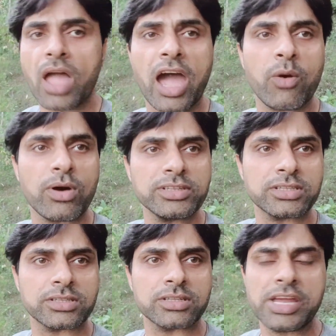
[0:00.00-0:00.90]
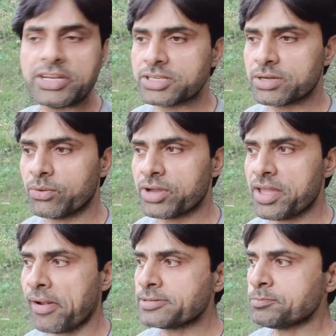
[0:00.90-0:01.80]
I was kid,
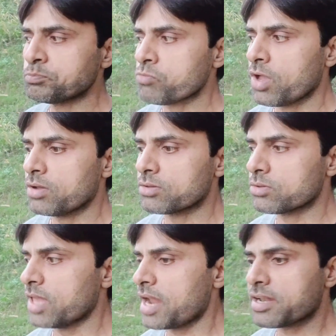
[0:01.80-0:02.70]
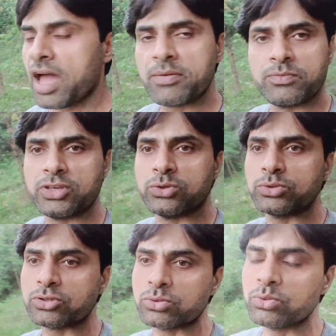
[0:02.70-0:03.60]
okay, so that time we
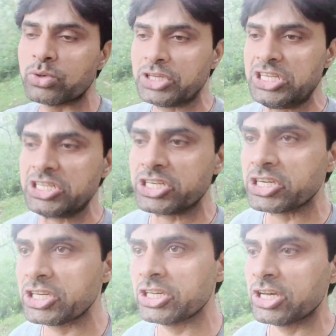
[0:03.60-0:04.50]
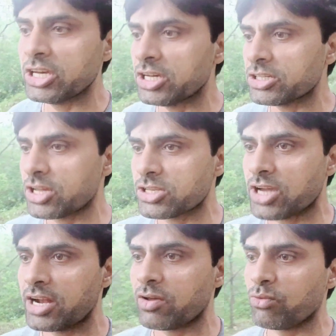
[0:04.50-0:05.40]
used to eat such
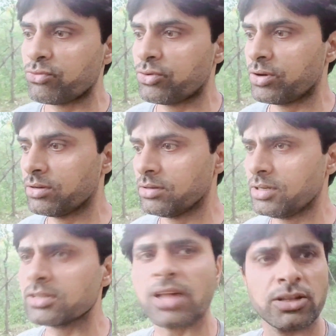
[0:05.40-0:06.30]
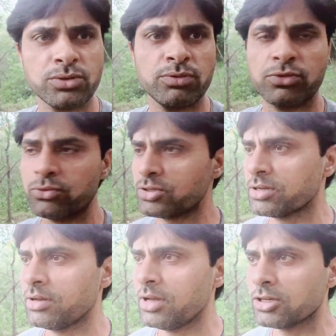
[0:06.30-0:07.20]
kind of, it's also a
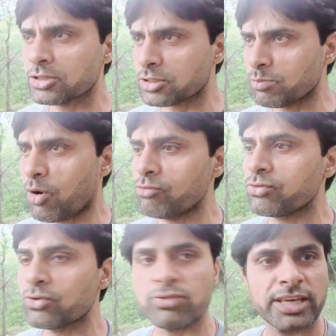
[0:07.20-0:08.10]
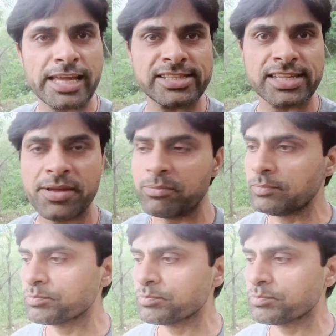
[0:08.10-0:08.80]
fruit, small fruit we can see.